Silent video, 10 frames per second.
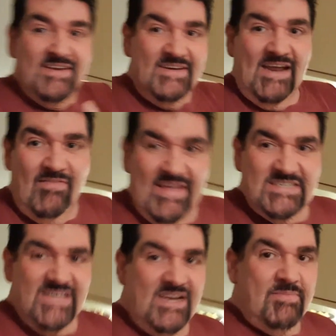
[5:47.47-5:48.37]
Now
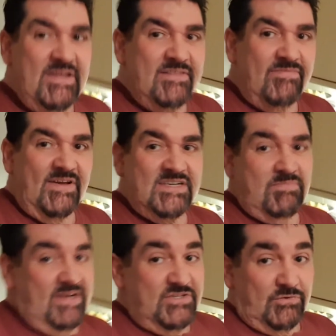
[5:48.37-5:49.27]
that's going to be the
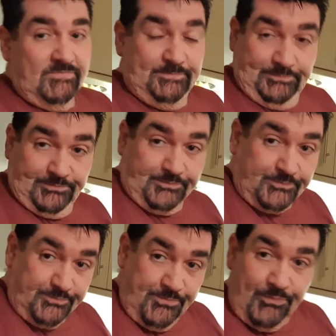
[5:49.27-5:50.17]
fundamental
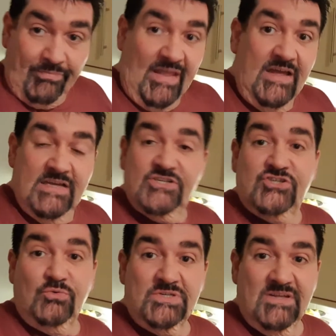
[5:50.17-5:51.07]

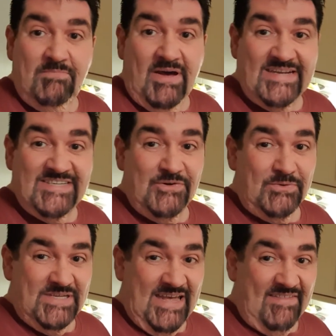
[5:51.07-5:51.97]
sauce that binds it all
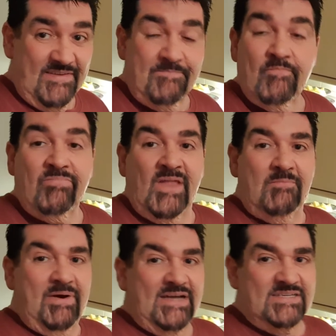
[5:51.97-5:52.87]
together.
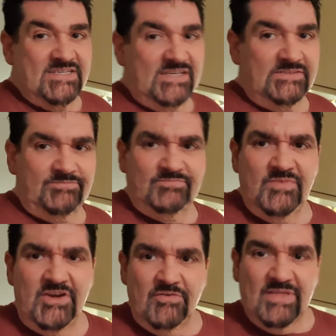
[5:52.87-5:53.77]
But,
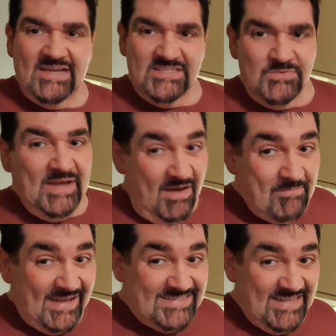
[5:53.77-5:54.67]
you know, we'll come
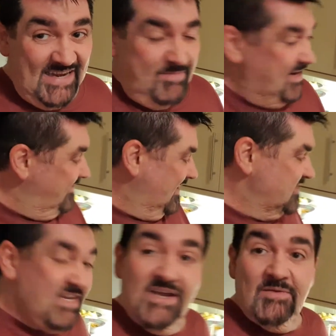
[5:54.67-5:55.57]
back to that in a minute.
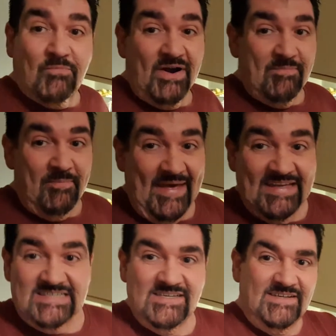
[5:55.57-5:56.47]
That's
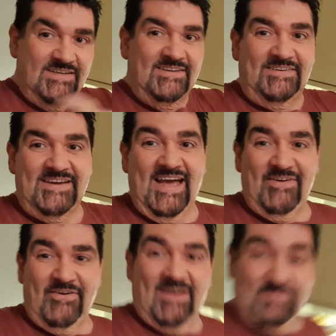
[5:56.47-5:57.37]
pre-prepared. Now
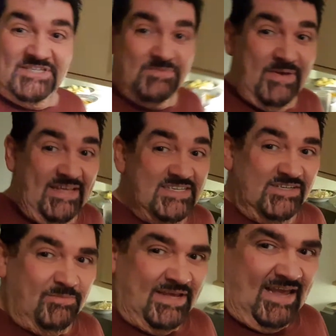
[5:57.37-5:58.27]
you're up to speed.
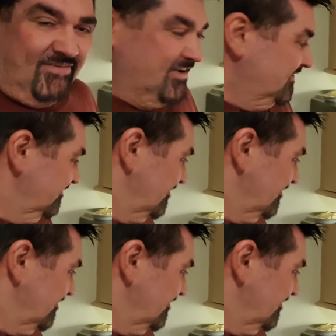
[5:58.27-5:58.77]
We'll carry on.